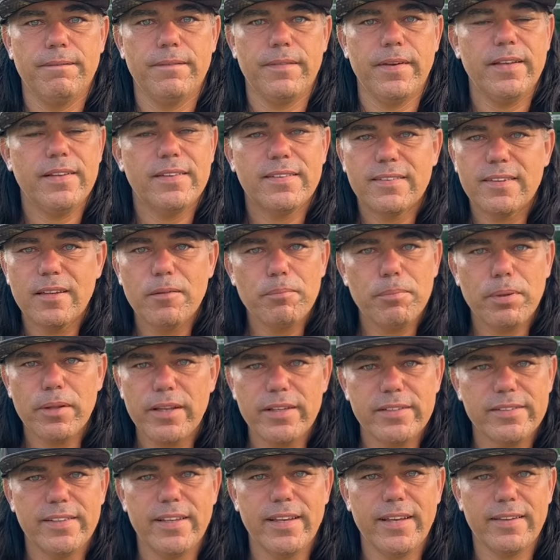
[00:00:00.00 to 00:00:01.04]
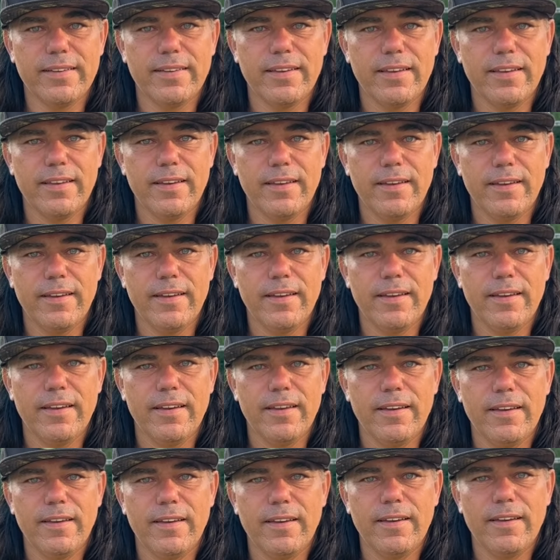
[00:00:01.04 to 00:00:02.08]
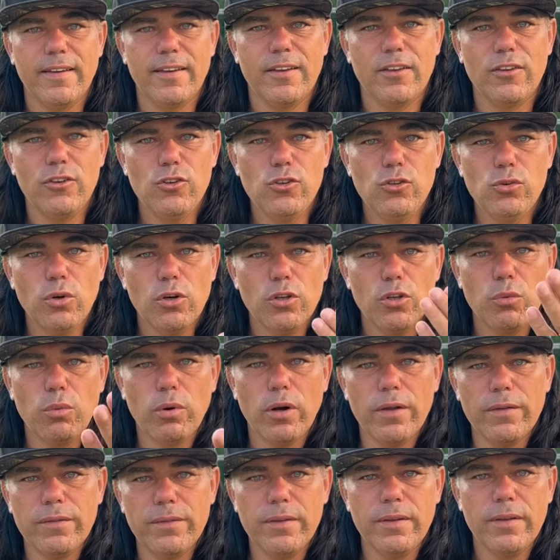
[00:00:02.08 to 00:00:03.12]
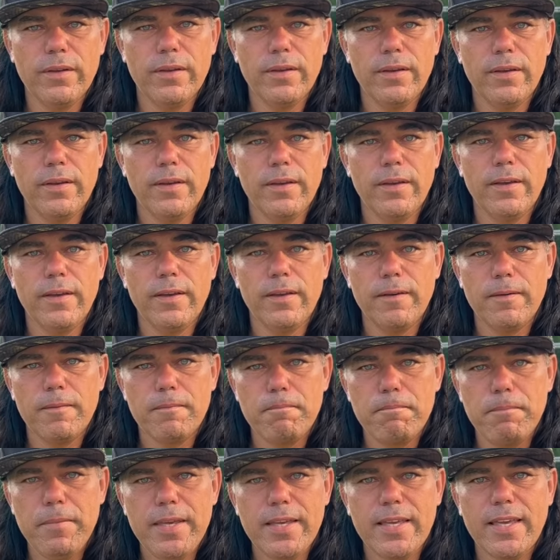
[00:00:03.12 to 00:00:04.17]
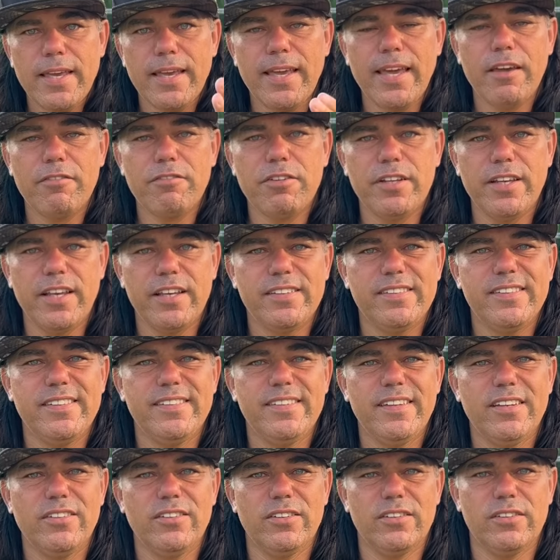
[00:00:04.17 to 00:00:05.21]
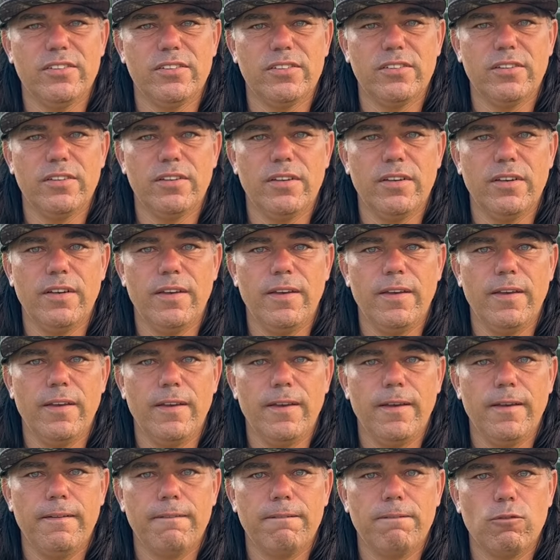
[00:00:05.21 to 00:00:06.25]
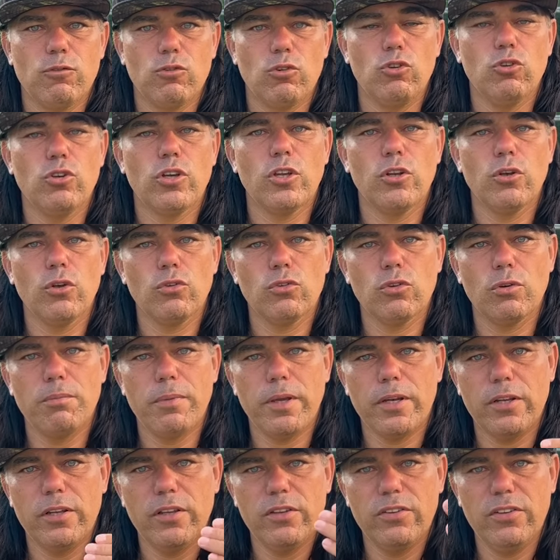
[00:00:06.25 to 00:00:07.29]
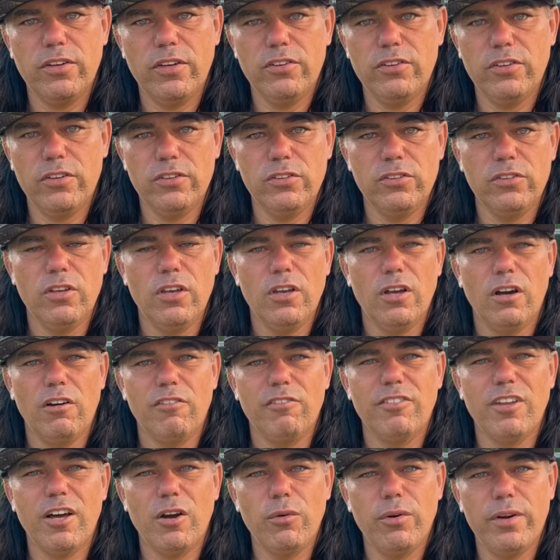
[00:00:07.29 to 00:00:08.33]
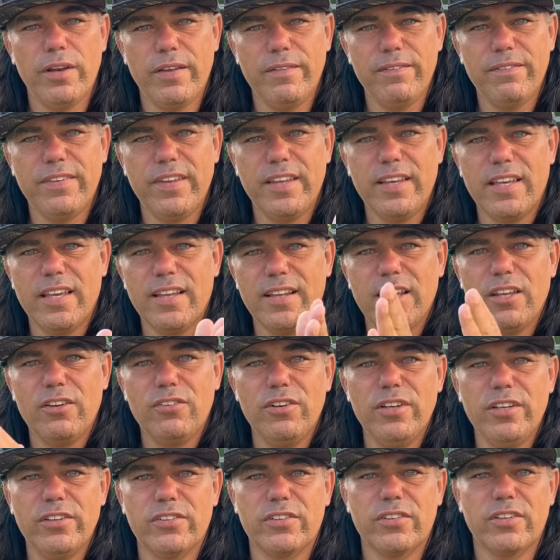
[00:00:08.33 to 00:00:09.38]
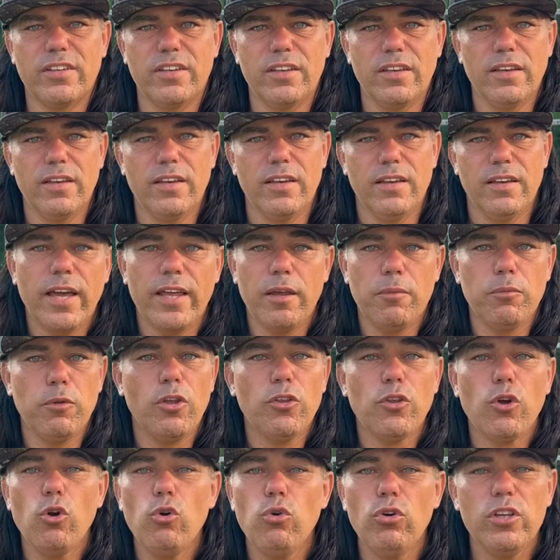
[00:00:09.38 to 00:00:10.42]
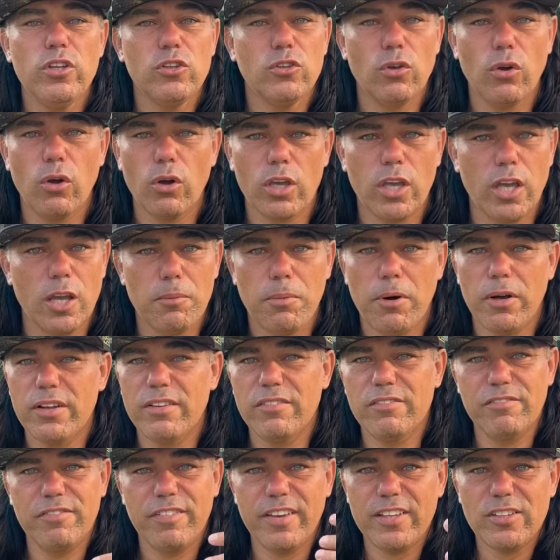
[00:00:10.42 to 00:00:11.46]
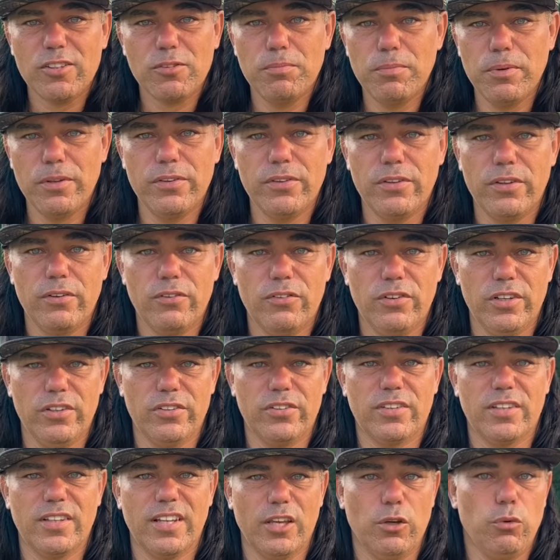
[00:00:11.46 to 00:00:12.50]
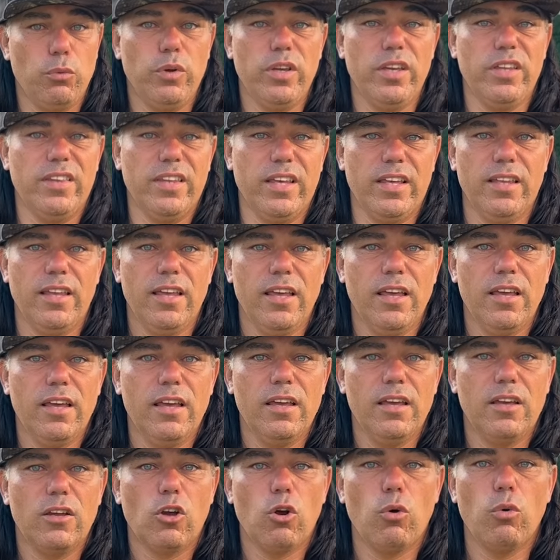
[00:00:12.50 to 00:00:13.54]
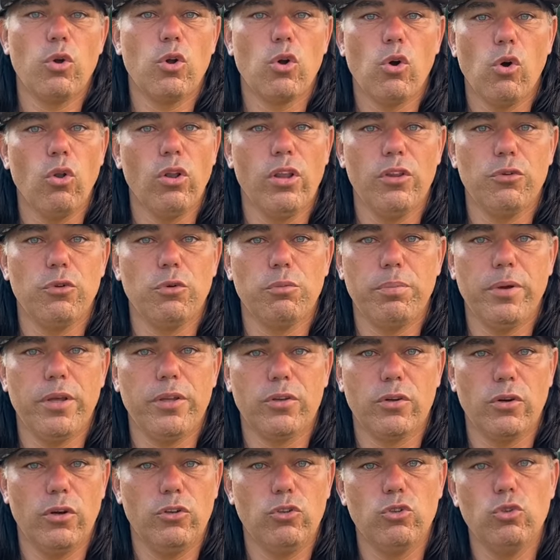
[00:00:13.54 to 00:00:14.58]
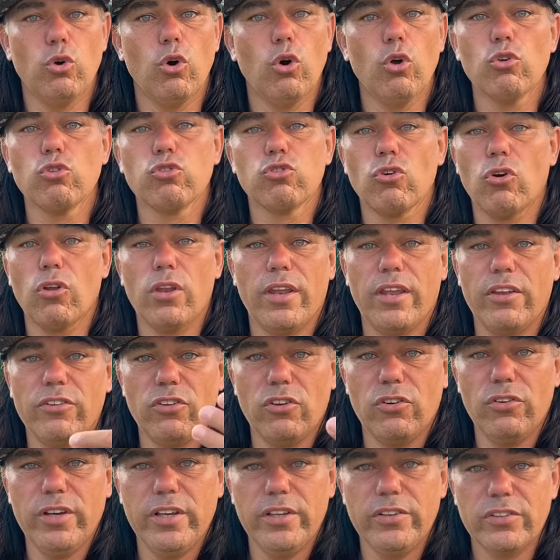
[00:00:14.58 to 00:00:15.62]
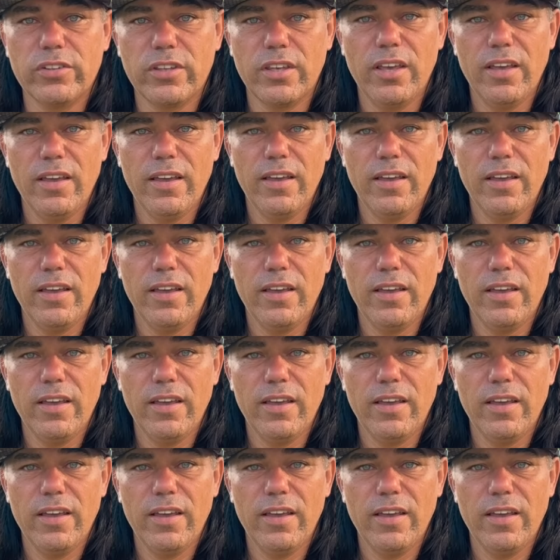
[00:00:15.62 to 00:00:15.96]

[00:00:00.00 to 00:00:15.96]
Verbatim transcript: It's simple as that. You are the one making everyday decisions. So you can also make the decisions of now and then taking that risk. And I'm not only talking about investment risk like we did going all into Bitcoin. You all saw that as a risk.